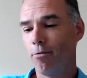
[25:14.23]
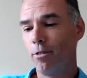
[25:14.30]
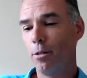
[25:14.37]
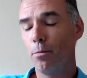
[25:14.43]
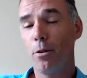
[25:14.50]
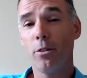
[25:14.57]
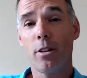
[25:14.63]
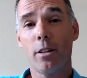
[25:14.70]

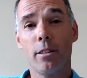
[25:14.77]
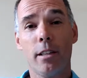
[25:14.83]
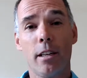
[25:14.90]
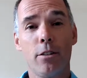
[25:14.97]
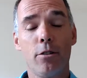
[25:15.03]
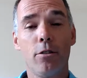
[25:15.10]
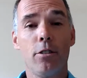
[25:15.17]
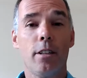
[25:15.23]
responded
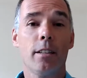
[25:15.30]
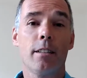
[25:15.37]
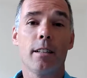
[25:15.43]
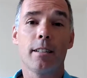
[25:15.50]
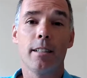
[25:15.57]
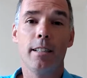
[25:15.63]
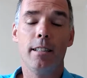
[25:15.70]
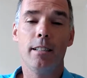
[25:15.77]

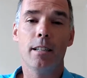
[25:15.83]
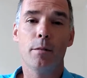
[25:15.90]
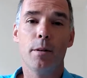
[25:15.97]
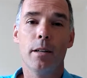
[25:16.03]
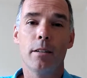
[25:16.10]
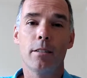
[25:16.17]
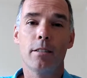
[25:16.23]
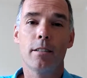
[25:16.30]
enthusiastically
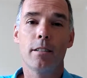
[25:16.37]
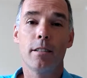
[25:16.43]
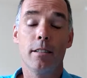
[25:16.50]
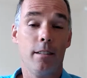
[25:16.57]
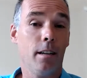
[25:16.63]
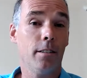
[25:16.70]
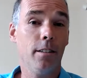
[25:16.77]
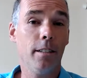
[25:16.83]
about
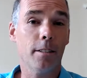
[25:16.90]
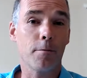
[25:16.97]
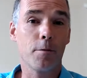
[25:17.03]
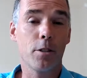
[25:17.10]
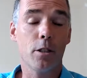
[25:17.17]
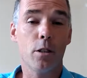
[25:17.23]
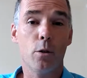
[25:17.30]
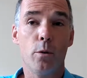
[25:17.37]
the idea.
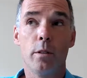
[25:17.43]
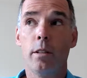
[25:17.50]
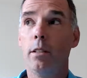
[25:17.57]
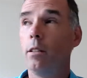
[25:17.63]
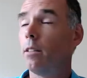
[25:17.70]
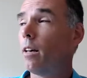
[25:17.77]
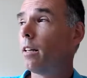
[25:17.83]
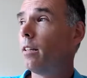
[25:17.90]
So I
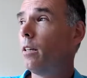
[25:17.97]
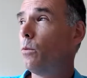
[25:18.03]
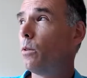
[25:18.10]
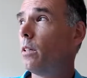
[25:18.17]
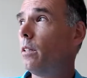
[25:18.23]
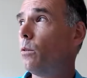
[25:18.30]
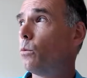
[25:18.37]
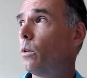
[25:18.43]
think
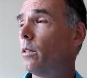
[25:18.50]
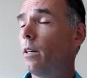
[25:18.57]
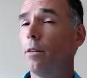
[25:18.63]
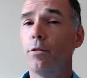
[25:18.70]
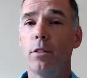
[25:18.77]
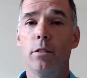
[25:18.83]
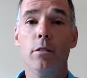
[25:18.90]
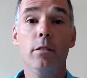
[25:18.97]
within one
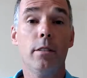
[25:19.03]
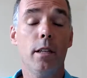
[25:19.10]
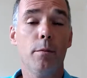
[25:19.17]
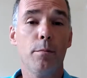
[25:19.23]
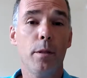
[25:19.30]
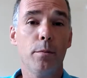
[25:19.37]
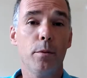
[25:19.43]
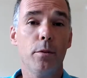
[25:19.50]
afternoon, 10
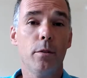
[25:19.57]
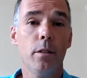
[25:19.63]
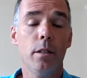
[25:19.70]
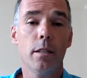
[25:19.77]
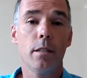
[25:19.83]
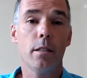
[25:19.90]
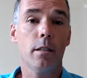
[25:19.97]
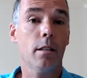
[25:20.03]
people
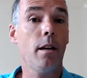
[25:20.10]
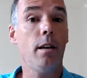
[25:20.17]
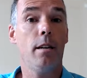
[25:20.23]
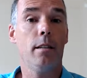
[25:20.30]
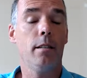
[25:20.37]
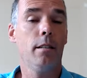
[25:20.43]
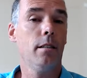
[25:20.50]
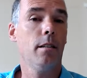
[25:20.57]
said,
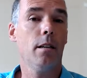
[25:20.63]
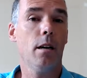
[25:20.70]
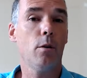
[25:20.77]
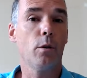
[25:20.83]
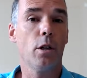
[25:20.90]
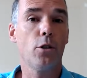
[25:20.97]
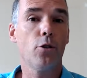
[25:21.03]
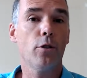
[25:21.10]
"Hey, I
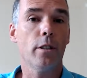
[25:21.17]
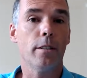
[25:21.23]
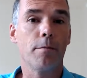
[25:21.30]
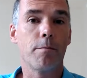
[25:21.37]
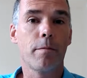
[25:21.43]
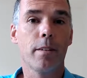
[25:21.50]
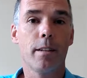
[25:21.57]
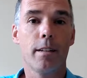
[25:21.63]
want to join."
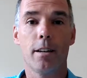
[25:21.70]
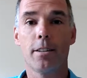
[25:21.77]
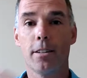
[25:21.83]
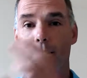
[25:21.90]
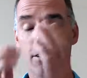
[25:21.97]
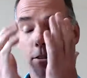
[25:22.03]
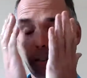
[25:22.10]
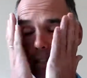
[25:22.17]
And I
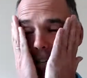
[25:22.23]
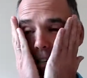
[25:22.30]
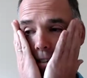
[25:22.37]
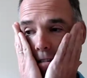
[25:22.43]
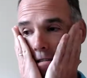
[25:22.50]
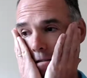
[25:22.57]
thought, okay,